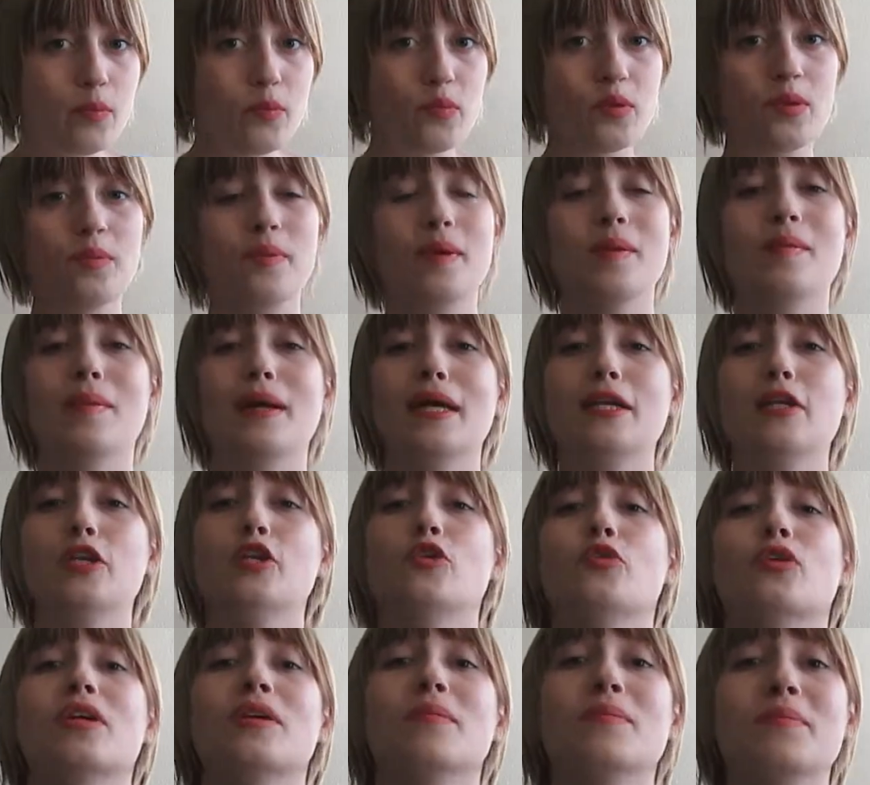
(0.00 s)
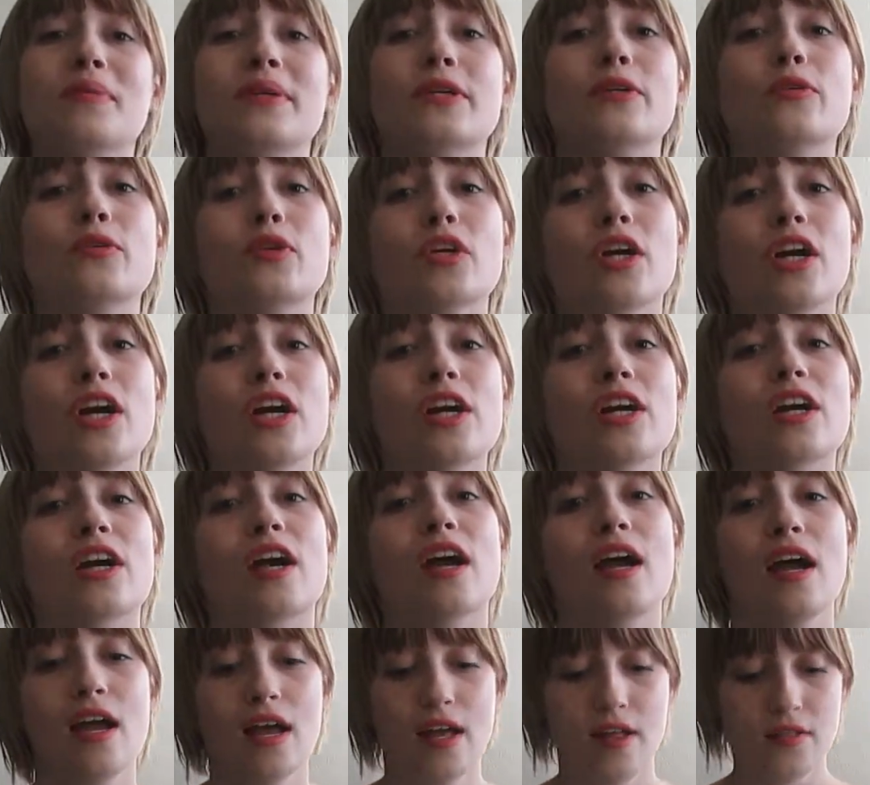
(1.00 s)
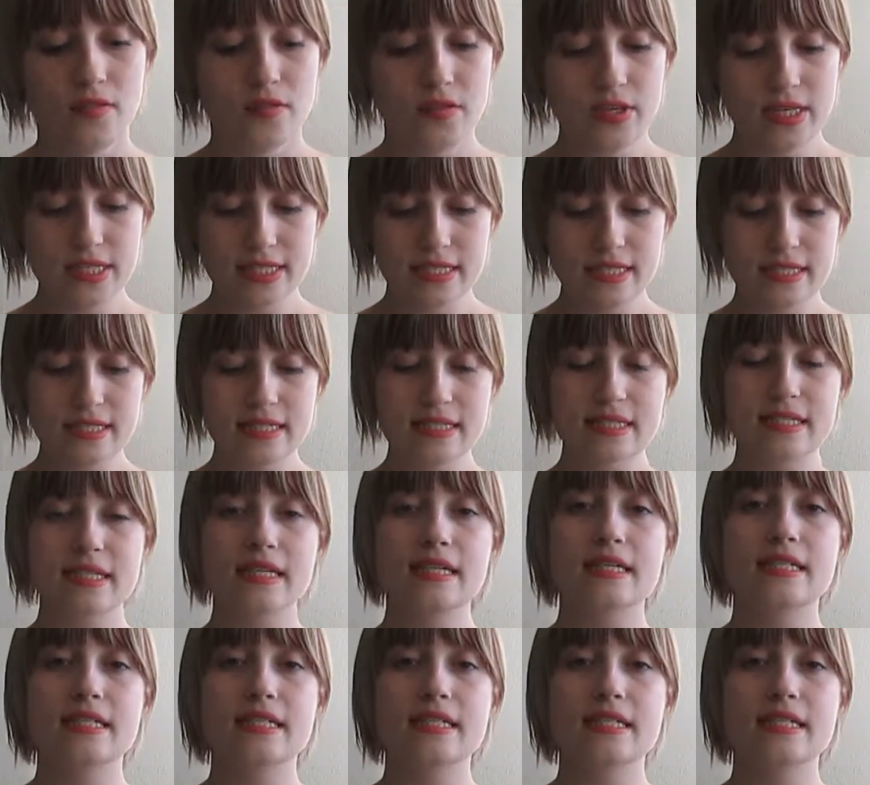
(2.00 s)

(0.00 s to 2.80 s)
would be my new computer. This is the